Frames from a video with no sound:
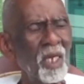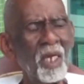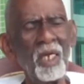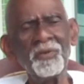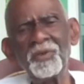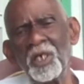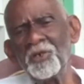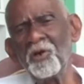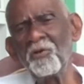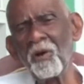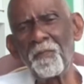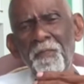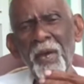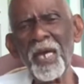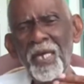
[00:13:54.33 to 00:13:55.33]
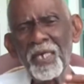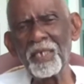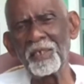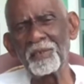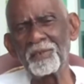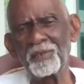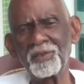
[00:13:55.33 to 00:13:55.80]
the
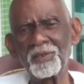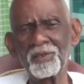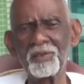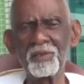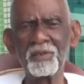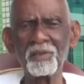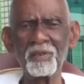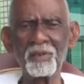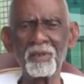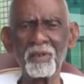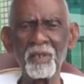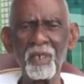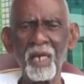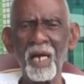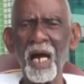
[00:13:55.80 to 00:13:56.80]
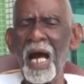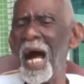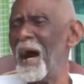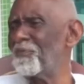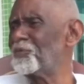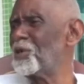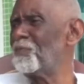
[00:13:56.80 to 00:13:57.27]
Europeans
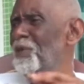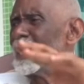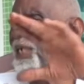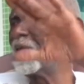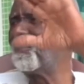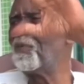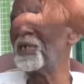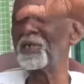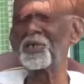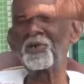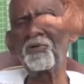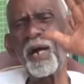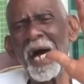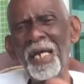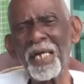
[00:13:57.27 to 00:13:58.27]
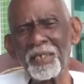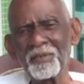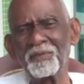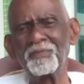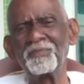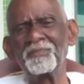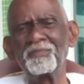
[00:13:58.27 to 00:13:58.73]
have to be given credit.
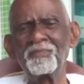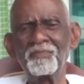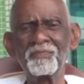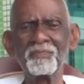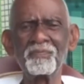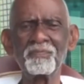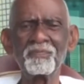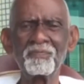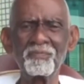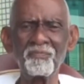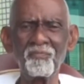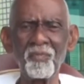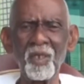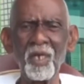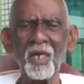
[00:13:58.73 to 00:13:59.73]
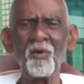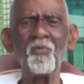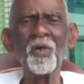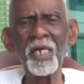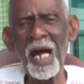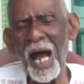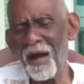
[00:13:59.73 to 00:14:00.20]

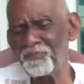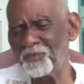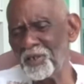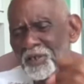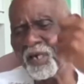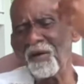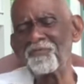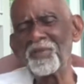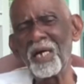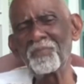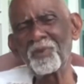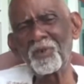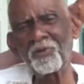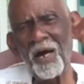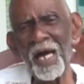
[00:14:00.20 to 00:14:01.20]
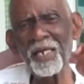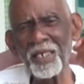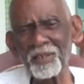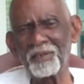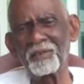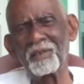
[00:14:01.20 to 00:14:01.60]
We have to give them credit